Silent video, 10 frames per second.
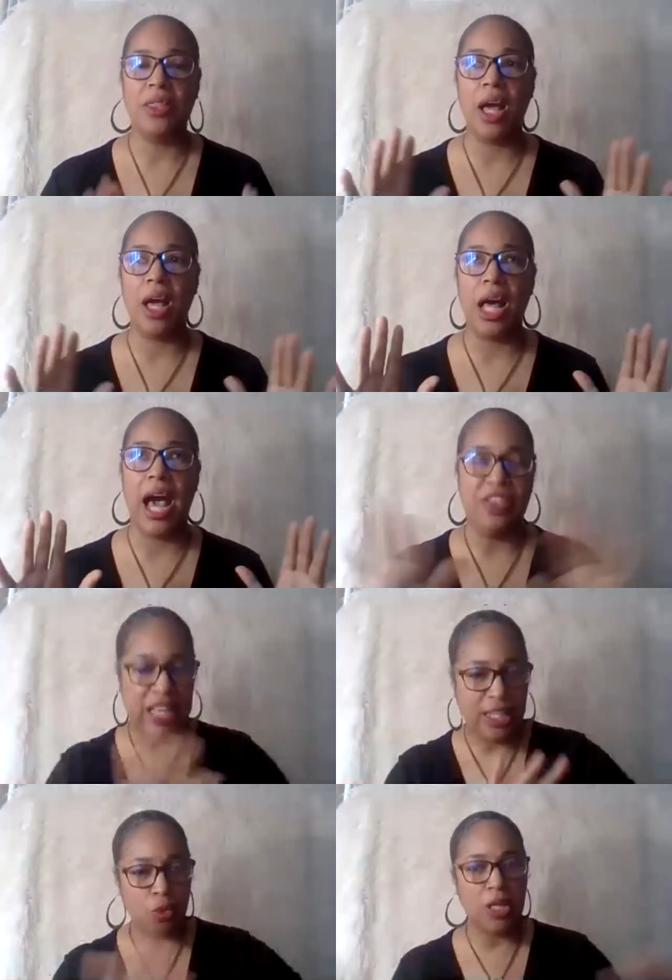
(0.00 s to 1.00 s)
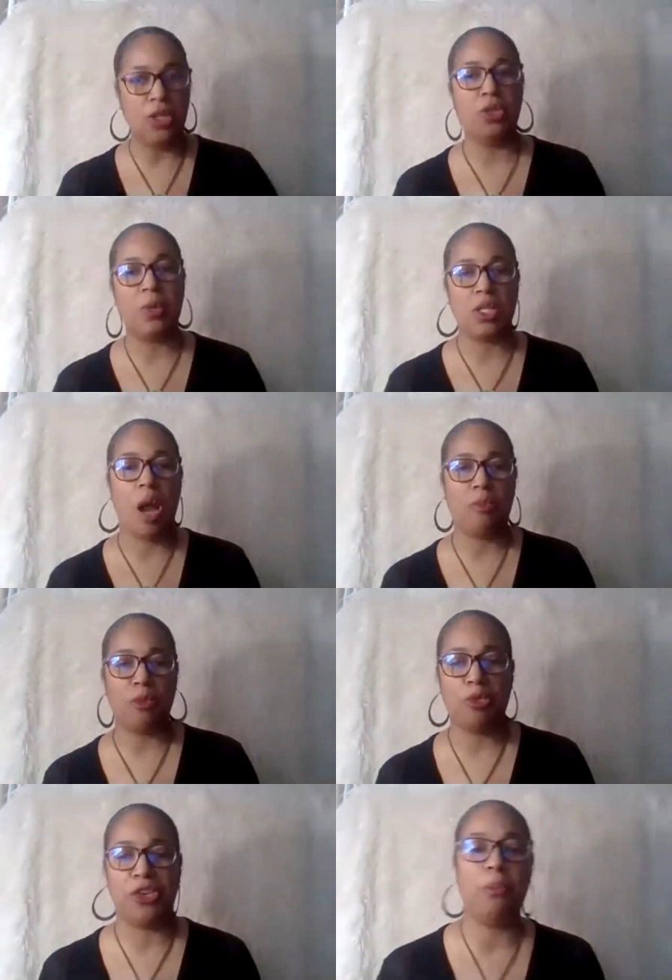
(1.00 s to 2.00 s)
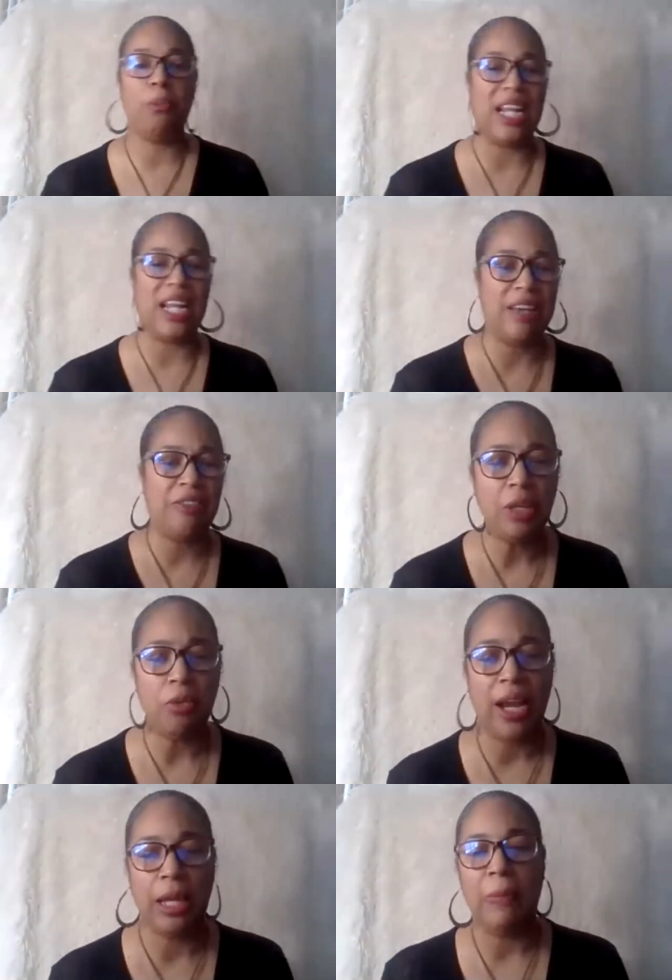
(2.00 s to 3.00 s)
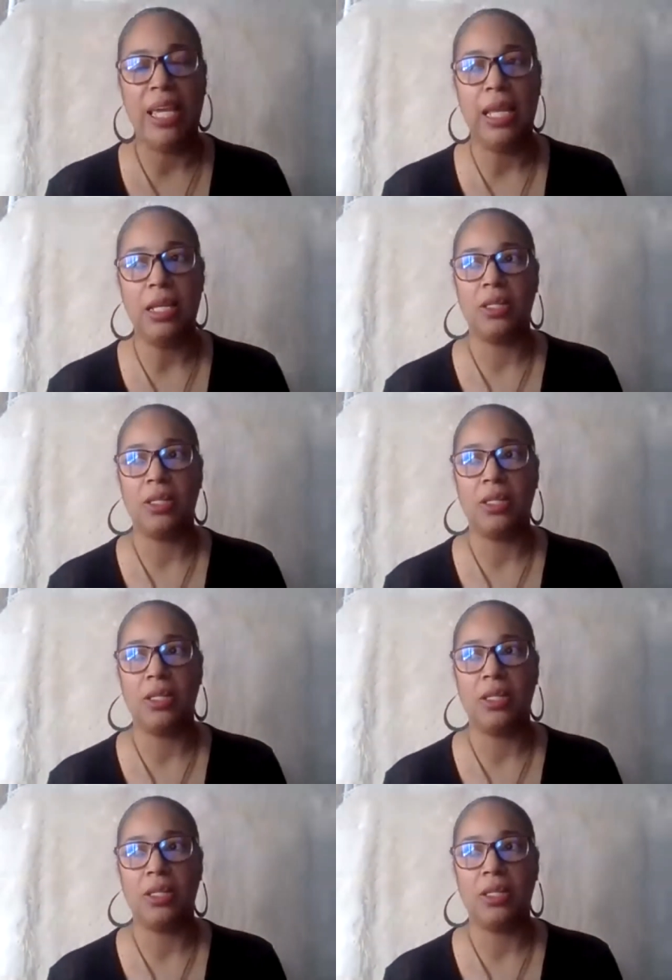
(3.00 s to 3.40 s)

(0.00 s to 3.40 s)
I think you want to do what's comfortable for you, but I definitely recommend,